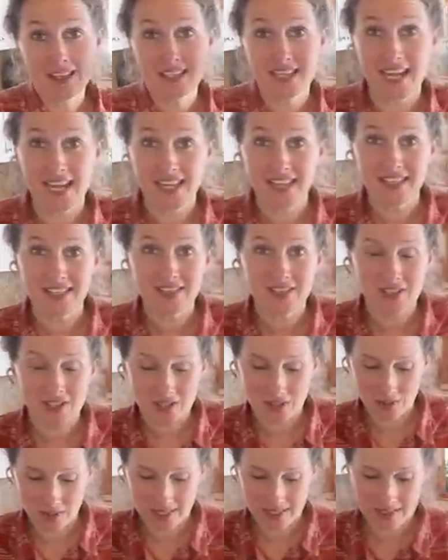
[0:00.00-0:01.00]
Dan is
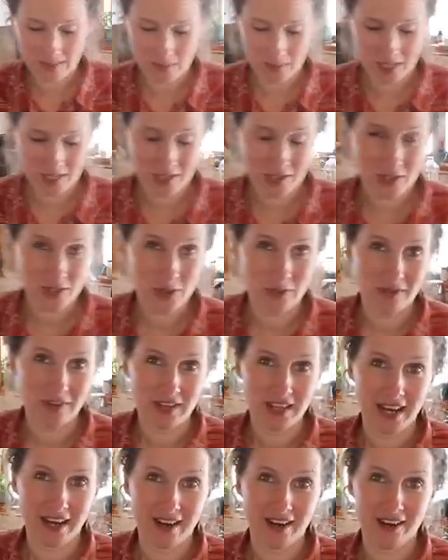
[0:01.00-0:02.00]
just doing some research
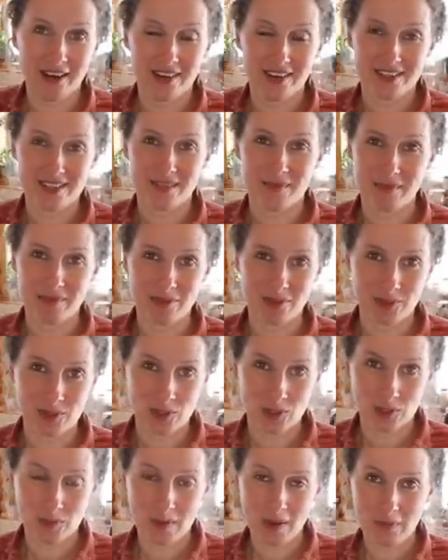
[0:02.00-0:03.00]
over there on some of those
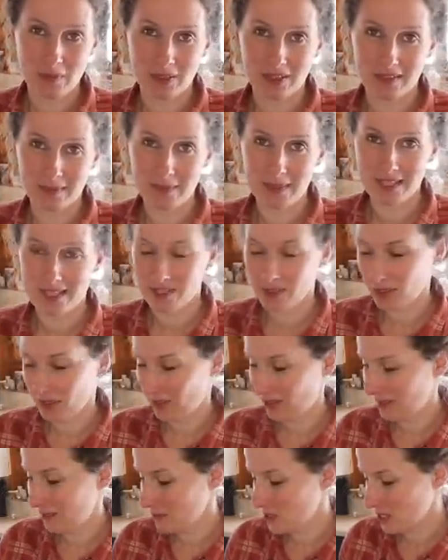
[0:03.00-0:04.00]
newspaper clippings, so
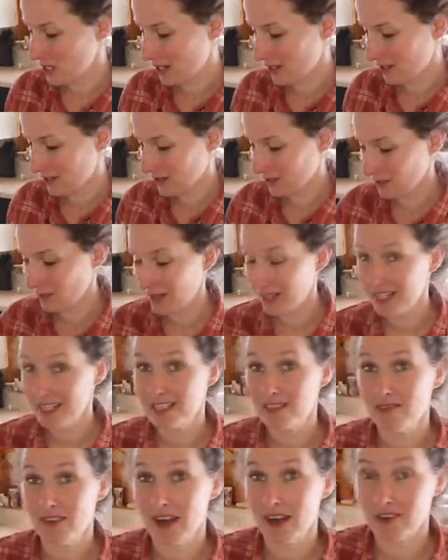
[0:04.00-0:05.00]
he'll come share what
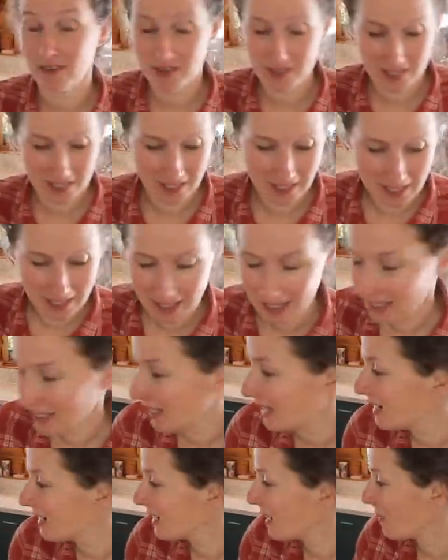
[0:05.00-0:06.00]
he's found
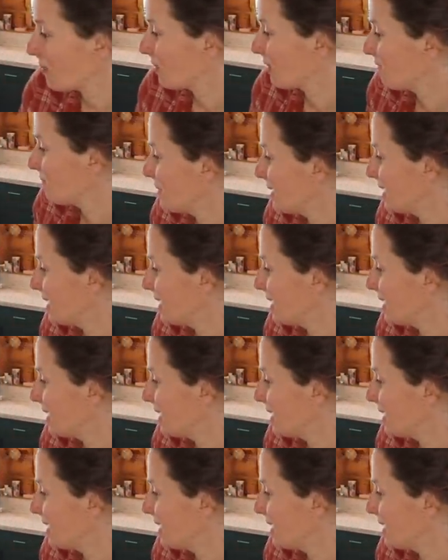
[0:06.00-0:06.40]
in a couple of